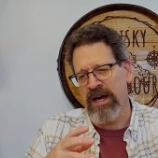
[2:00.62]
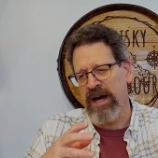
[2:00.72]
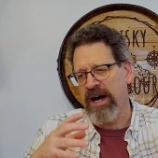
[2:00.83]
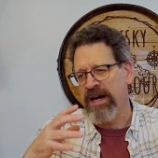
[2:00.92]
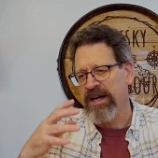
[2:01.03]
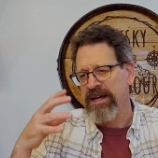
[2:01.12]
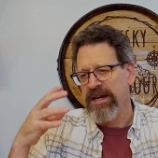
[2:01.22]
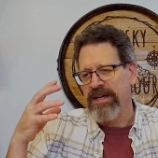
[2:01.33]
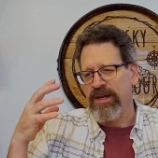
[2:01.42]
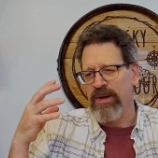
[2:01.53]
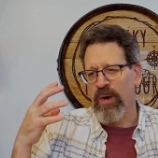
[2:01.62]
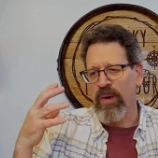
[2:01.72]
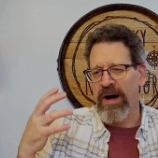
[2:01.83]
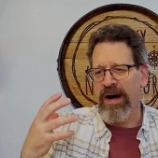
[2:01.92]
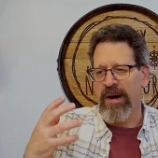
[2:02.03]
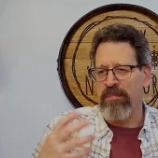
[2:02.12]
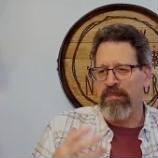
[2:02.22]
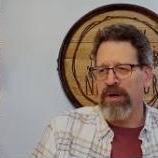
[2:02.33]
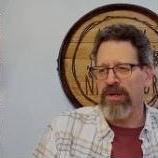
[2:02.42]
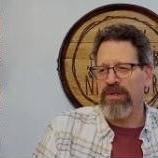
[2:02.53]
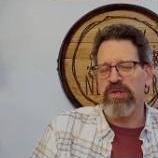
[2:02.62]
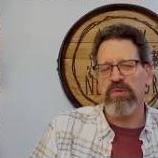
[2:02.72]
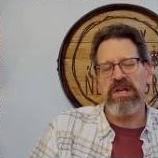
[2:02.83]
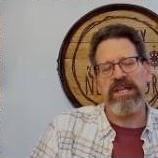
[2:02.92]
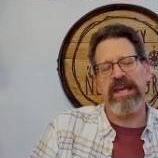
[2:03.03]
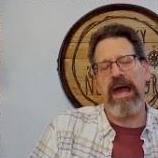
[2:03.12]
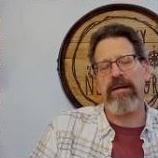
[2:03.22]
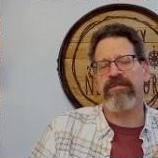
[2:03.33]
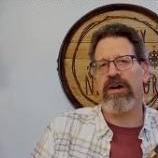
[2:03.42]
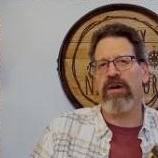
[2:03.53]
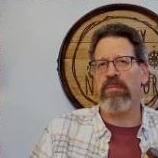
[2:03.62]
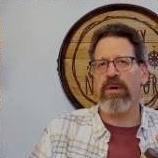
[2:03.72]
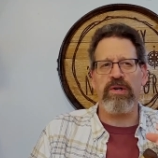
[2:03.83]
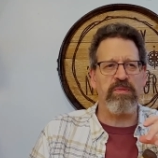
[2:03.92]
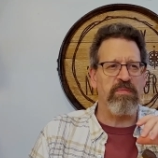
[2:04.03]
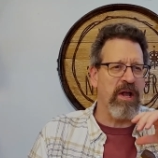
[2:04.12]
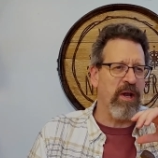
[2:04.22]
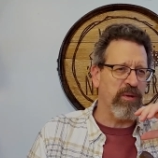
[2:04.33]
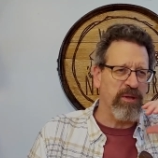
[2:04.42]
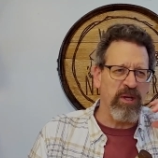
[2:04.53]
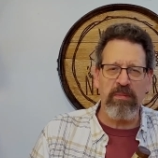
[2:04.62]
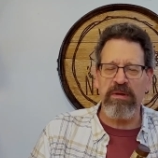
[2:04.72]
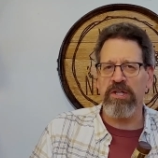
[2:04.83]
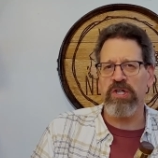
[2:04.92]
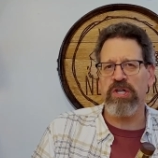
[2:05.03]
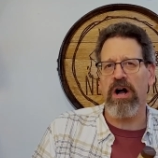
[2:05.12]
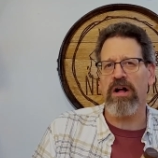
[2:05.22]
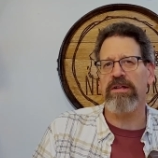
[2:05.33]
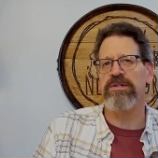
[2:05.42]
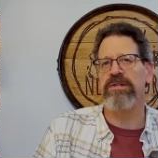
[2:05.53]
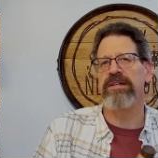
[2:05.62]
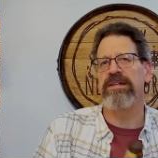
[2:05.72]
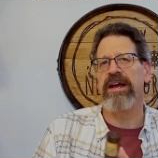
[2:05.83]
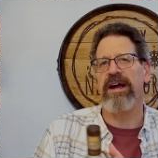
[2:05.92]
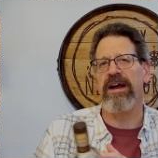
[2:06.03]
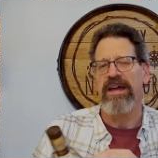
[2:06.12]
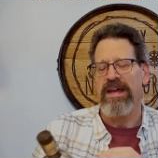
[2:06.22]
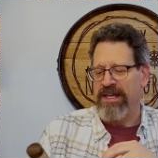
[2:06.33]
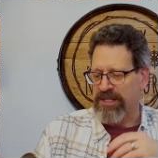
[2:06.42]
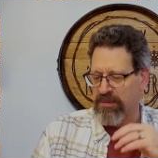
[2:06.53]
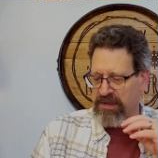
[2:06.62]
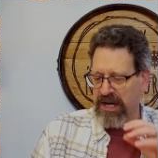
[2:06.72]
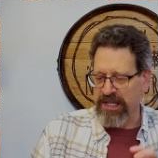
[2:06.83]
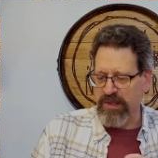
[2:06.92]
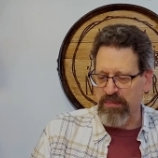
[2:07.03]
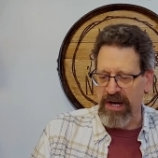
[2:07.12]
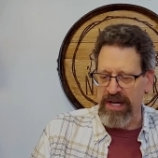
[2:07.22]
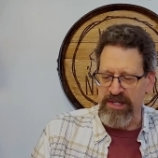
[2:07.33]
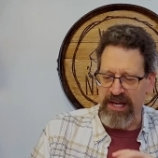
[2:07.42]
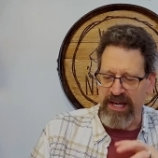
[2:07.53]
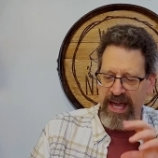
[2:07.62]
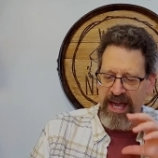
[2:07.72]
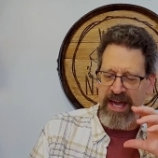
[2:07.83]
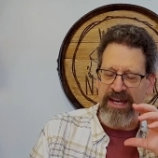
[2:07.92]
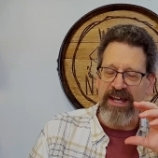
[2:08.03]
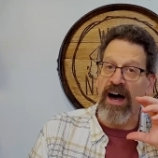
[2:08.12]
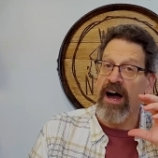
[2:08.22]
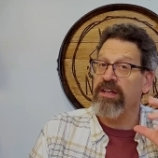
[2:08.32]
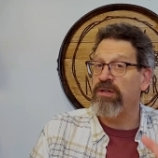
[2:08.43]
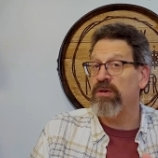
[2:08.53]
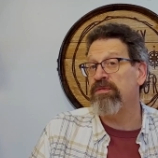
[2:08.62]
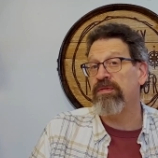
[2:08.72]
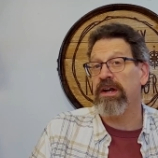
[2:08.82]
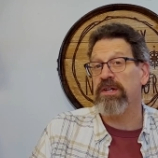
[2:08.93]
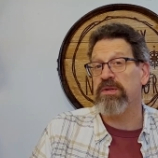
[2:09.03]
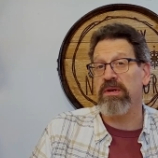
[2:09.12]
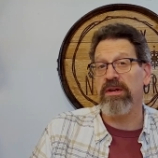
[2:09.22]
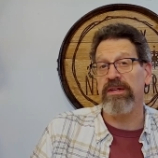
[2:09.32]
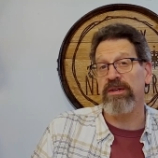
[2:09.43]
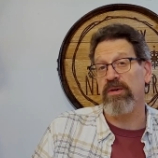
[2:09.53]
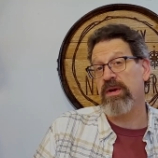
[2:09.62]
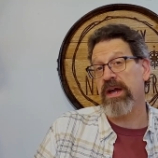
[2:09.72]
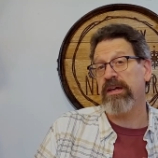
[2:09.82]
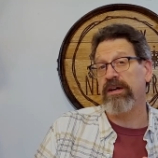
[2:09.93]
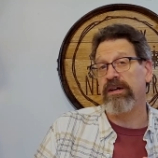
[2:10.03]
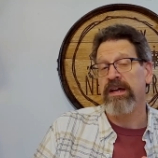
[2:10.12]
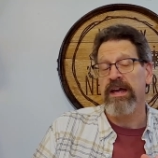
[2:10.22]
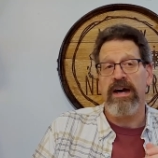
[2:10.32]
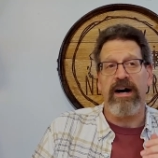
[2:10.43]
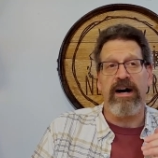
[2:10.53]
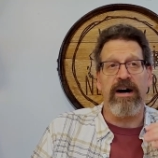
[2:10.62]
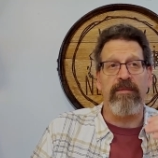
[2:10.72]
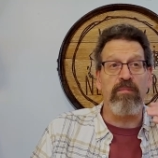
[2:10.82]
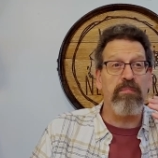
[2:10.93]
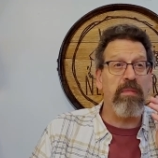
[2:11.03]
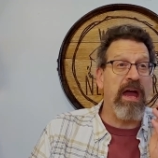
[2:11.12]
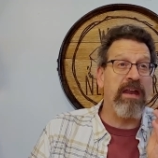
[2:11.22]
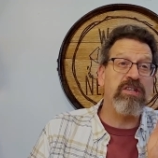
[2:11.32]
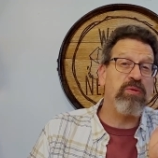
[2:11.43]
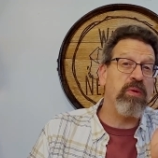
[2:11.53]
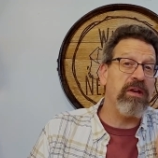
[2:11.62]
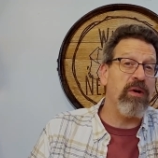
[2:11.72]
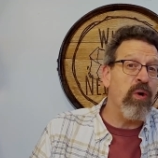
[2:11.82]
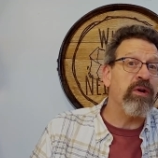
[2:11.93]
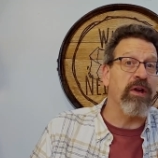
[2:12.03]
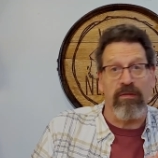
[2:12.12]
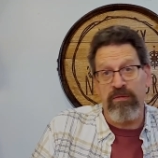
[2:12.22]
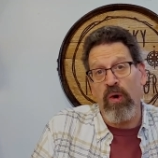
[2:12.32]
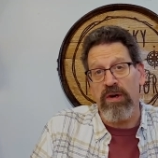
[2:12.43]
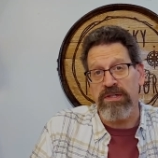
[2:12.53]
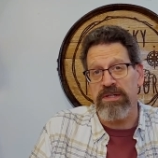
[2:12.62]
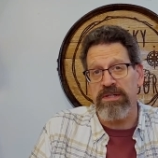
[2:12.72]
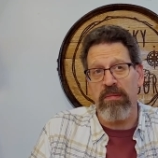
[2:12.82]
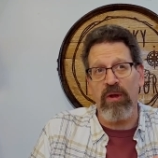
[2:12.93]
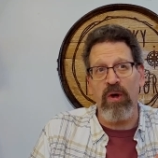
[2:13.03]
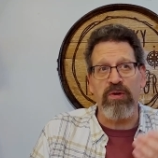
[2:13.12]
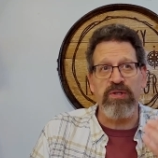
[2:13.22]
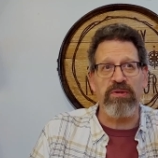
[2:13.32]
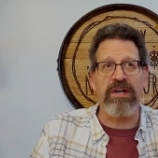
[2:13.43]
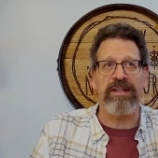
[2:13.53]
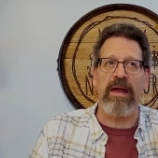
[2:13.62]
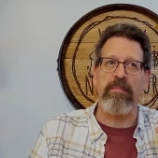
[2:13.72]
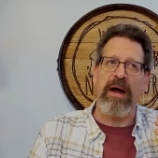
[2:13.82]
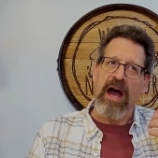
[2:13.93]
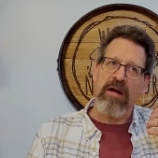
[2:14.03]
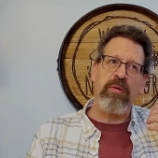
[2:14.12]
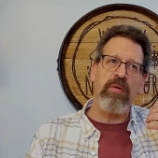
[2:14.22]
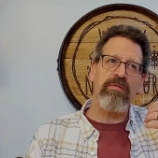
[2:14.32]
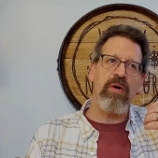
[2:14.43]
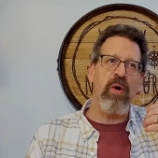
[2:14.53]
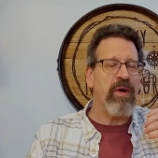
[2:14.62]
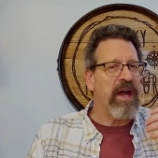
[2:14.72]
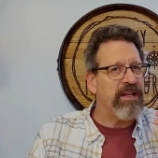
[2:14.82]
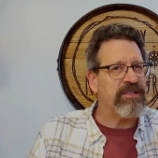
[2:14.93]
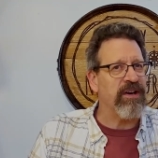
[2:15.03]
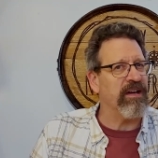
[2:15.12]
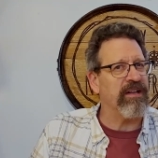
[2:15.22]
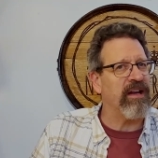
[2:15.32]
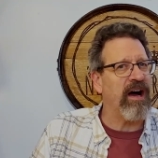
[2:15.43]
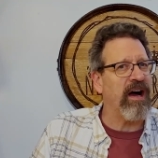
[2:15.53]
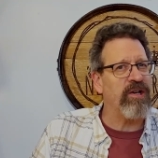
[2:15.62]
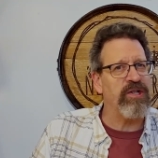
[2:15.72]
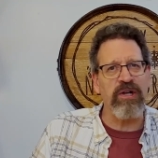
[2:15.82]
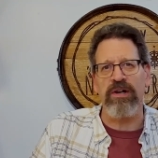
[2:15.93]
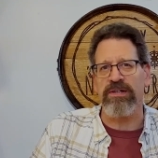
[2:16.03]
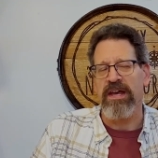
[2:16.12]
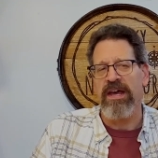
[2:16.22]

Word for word: Uh, you know, uh, burnt sweet campfire marshmallow, a little bit of chocolates in there, some nice spicing. And I do find it sweeter than their regular. Um, and sweet oak here, of course, it's double oak. So it's got that backbone of oak and it's got a little higher sugars.